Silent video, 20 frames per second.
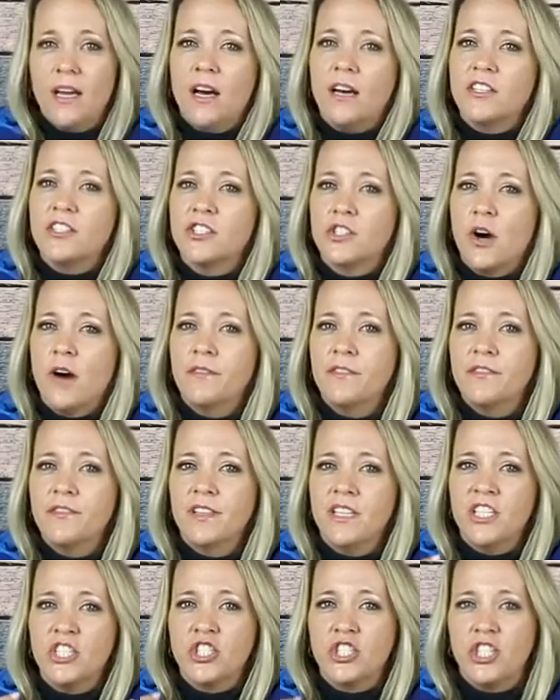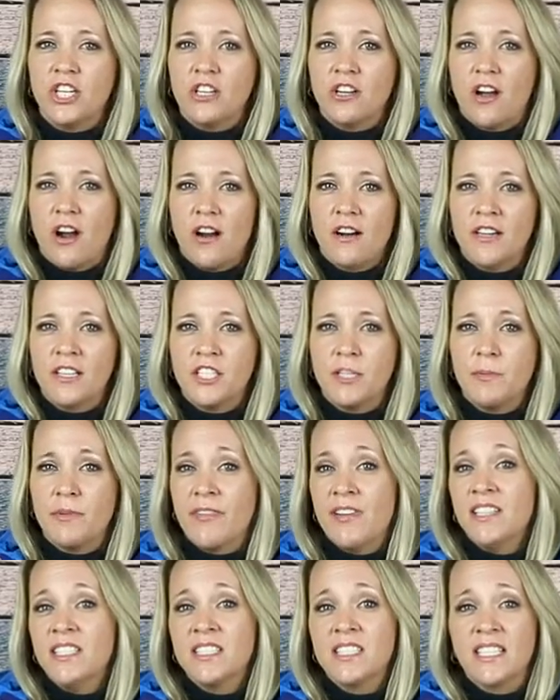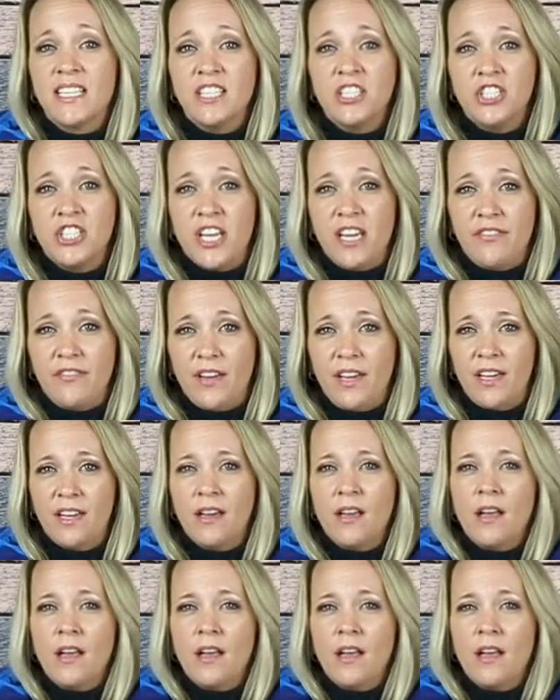a soft fleece chin guard to prevent skin chafing,